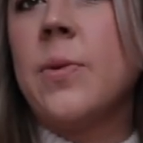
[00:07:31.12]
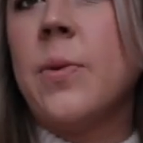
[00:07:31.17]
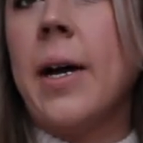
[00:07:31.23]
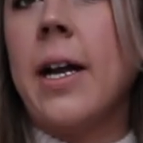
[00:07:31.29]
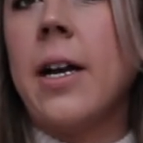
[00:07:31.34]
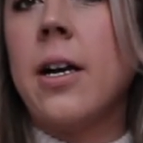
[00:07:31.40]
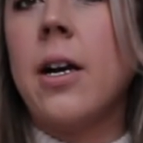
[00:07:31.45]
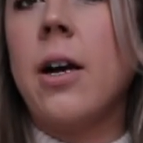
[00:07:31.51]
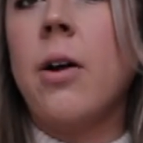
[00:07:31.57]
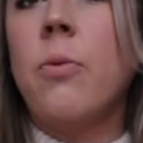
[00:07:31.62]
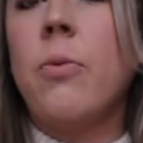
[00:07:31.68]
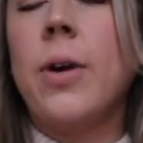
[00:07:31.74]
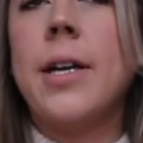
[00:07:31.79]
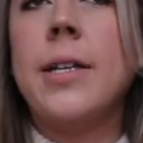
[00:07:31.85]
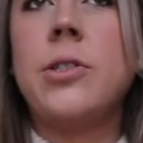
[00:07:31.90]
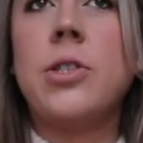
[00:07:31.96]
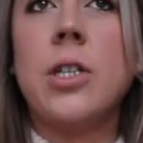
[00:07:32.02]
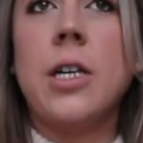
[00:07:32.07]
sweater,
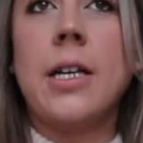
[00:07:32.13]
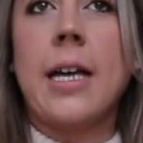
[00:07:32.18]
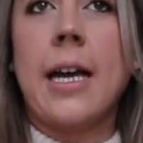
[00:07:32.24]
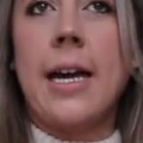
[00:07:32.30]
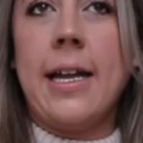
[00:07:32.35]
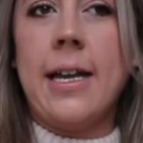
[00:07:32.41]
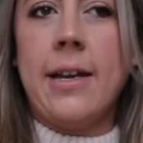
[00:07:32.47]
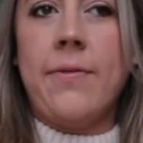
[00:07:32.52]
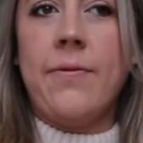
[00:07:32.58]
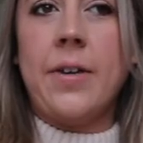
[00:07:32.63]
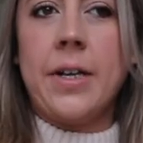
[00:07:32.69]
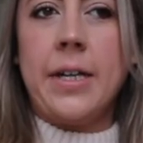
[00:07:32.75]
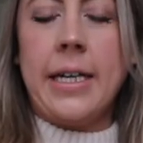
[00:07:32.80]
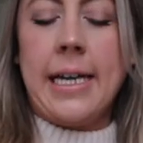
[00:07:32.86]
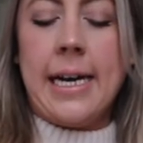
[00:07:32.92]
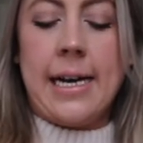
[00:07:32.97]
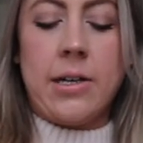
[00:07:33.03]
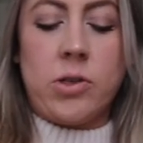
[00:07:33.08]
which again, a very
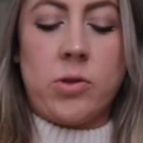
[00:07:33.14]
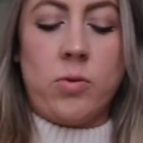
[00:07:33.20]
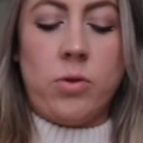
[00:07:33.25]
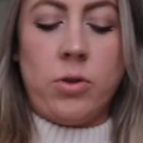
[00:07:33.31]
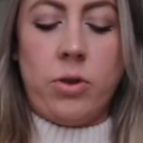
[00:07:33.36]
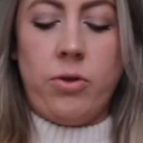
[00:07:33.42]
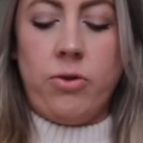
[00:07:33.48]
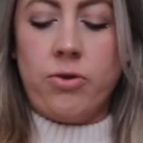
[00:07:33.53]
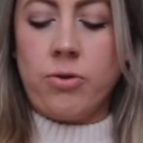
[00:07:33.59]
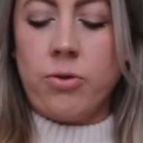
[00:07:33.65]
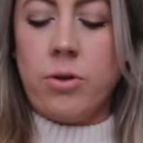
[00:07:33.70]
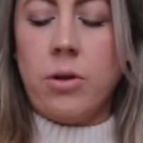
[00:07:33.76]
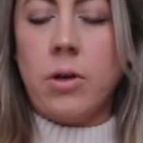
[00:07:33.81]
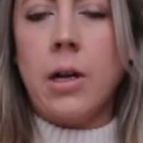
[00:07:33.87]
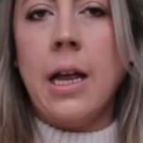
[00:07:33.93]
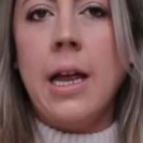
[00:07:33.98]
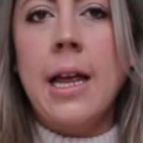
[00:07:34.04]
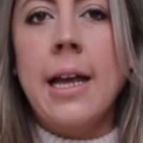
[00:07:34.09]
casual,
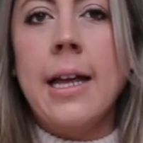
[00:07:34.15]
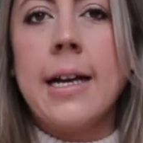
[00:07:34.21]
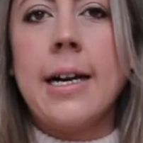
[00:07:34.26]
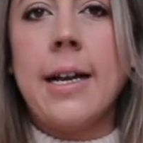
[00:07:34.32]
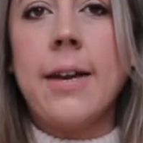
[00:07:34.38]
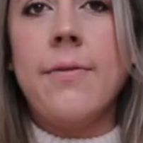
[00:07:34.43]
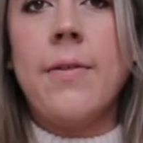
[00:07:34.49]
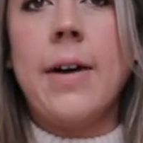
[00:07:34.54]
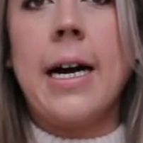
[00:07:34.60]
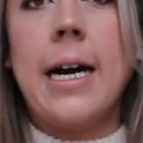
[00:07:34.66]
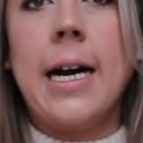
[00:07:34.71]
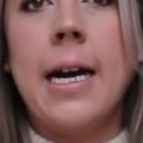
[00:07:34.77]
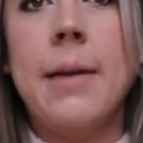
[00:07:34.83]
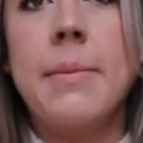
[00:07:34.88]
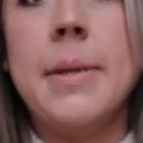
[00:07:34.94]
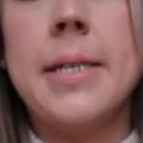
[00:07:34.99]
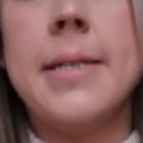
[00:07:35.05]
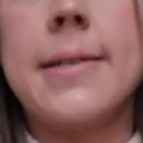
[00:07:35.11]
neutral kind of
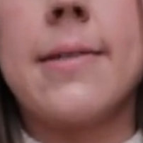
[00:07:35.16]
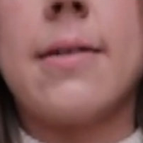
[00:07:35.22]
vibe. It's